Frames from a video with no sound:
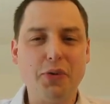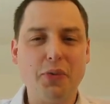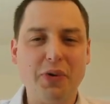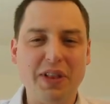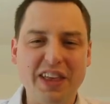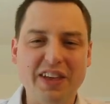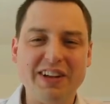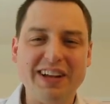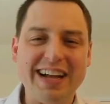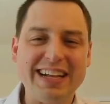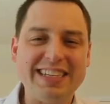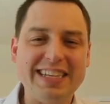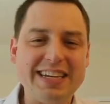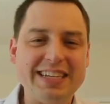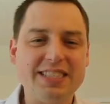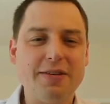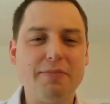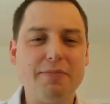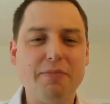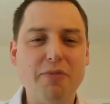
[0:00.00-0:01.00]
really good idea
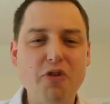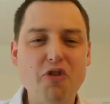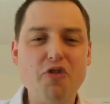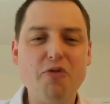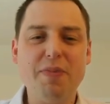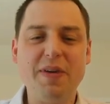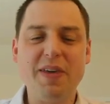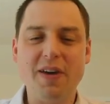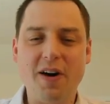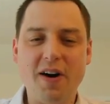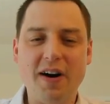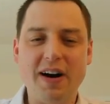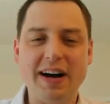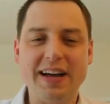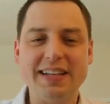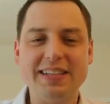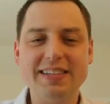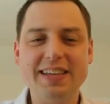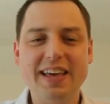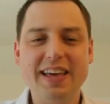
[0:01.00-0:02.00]
to move
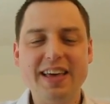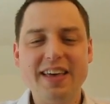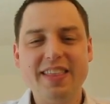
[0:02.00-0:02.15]
beyond